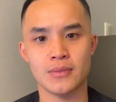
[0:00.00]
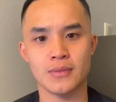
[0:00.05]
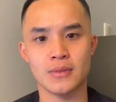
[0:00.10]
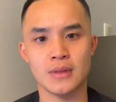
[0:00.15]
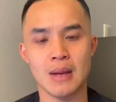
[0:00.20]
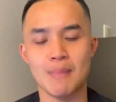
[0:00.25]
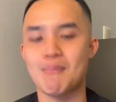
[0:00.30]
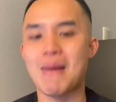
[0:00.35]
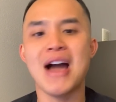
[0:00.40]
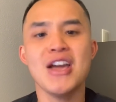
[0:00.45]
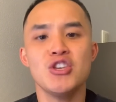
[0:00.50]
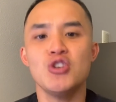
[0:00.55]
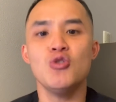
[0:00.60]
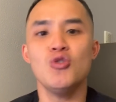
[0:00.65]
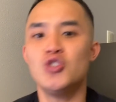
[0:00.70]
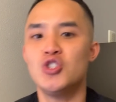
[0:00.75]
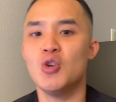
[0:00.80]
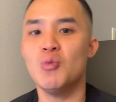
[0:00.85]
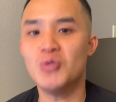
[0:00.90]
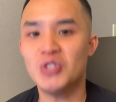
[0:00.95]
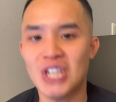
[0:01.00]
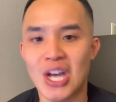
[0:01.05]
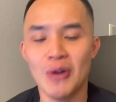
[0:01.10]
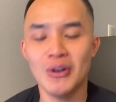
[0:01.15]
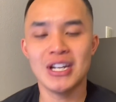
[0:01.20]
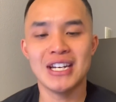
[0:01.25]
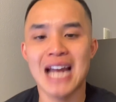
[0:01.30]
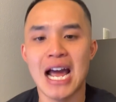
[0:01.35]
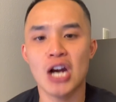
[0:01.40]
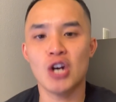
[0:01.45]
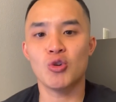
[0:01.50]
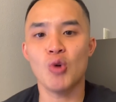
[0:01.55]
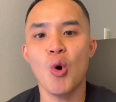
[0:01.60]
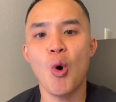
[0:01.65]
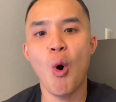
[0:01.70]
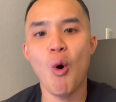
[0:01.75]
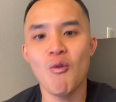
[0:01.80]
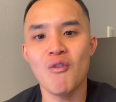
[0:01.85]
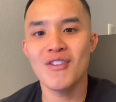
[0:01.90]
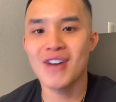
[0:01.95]
My YouTube channel did not grow
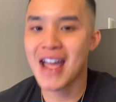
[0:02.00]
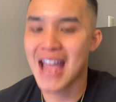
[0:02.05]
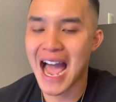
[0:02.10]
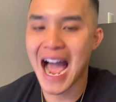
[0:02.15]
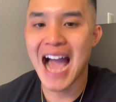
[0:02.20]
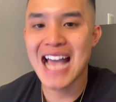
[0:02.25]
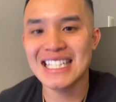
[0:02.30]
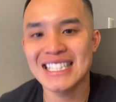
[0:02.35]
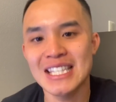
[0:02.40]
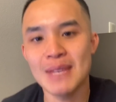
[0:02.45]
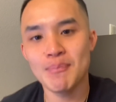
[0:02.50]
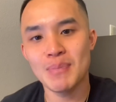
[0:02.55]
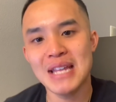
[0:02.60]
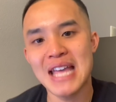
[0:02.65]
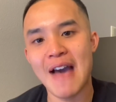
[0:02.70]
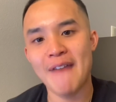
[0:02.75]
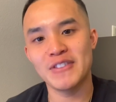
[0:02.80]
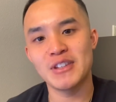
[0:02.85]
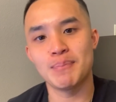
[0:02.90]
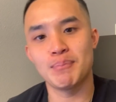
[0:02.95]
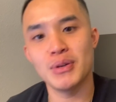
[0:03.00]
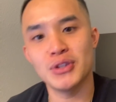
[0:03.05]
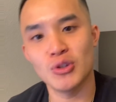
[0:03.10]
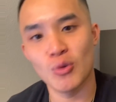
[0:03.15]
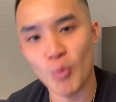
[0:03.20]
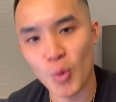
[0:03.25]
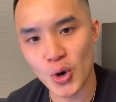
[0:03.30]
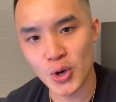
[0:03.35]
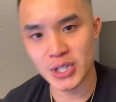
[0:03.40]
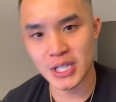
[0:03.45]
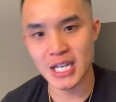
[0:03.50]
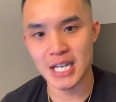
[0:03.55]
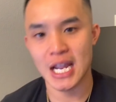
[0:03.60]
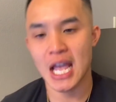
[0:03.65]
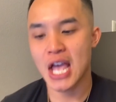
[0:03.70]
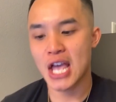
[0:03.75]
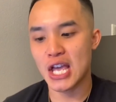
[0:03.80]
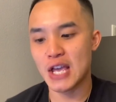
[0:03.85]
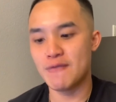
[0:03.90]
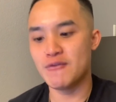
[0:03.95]
overnight. I simply have to put the work in.
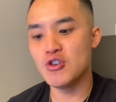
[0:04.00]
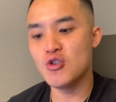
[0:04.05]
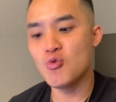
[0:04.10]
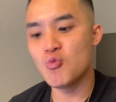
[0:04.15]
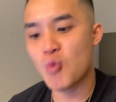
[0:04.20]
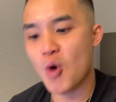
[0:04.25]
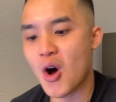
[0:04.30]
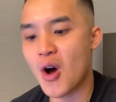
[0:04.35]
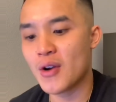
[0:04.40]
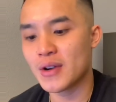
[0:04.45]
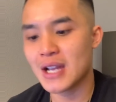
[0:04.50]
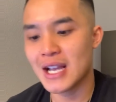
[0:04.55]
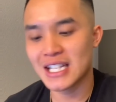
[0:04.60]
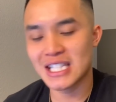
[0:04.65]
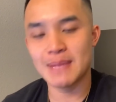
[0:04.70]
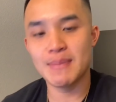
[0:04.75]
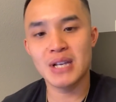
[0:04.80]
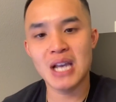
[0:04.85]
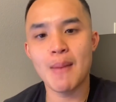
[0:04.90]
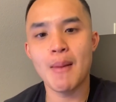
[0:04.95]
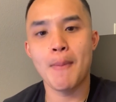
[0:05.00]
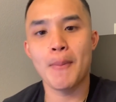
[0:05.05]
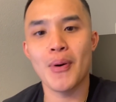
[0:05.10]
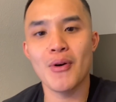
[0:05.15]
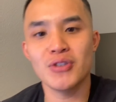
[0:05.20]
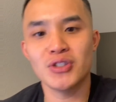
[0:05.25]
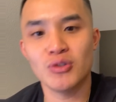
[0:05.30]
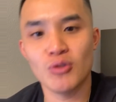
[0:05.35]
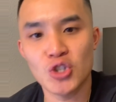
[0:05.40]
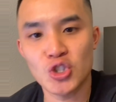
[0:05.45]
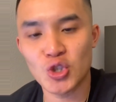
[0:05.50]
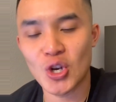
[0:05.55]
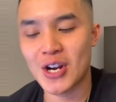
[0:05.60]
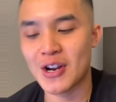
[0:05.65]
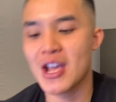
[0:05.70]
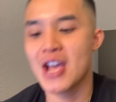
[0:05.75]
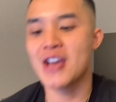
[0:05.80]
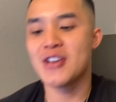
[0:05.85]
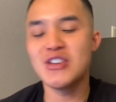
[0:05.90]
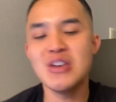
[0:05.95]
If you want to become a personal trainer,
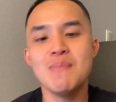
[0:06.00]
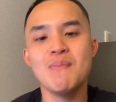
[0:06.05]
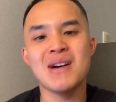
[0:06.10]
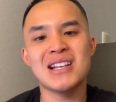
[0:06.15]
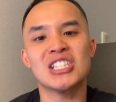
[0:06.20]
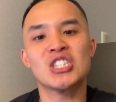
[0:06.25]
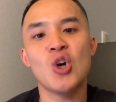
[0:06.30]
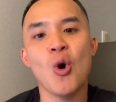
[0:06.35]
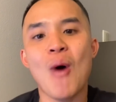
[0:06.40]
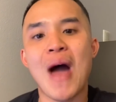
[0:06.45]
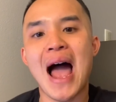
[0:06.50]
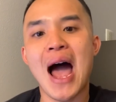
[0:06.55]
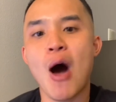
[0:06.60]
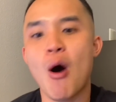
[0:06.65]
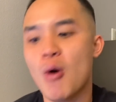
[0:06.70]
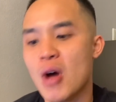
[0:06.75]
you must go out,